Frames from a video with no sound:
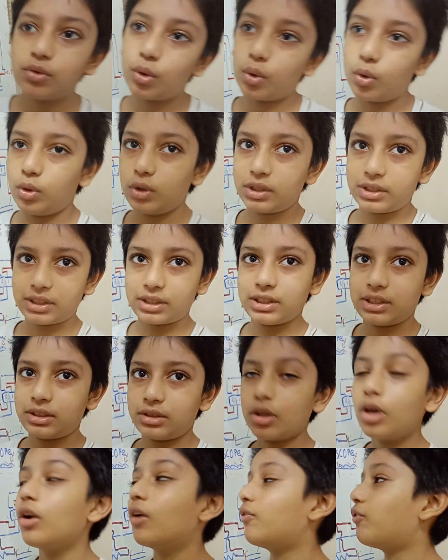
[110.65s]
volts.
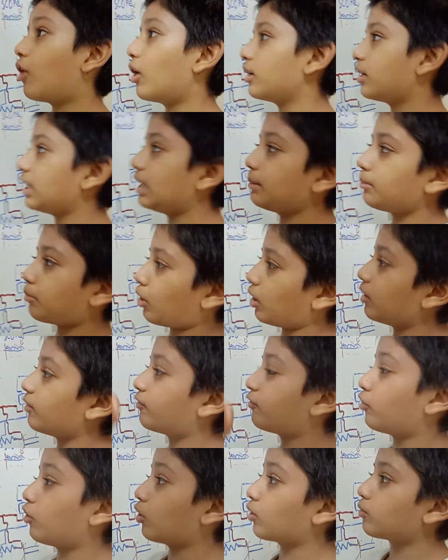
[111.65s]
No,
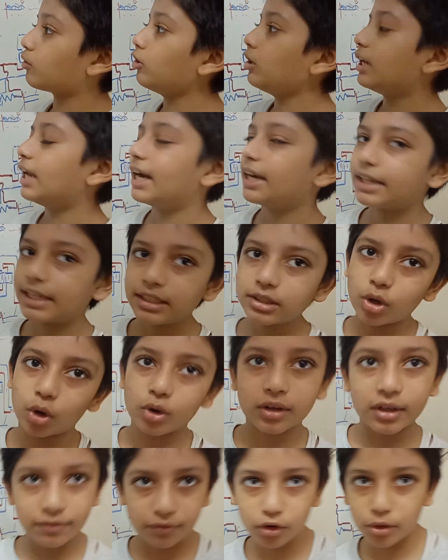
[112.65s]
14.4 volt. That is
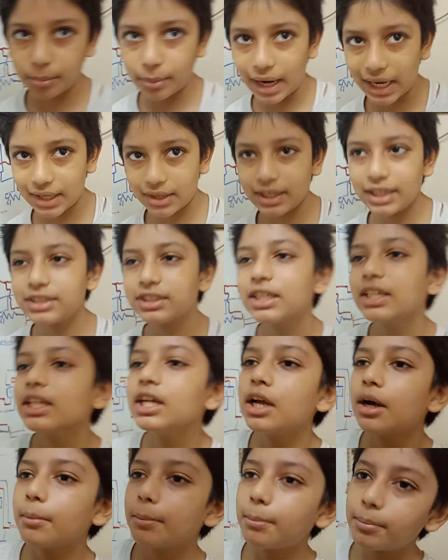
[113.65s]
okay for
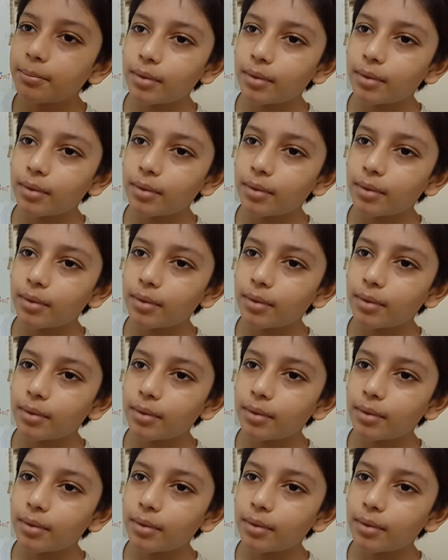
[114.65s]
batteries.